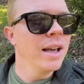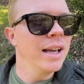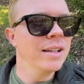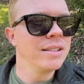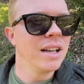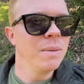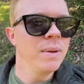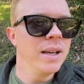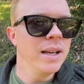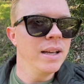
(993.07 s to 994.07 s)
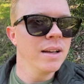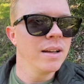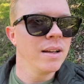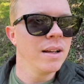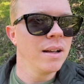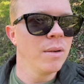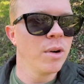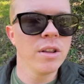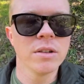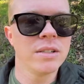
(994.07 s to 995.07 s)
is going to be
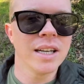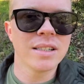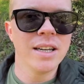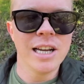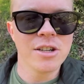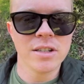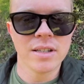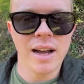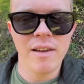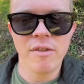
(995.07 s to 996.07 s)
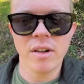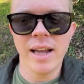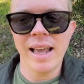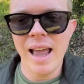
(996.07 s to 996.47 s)
one of those destinations that I feel like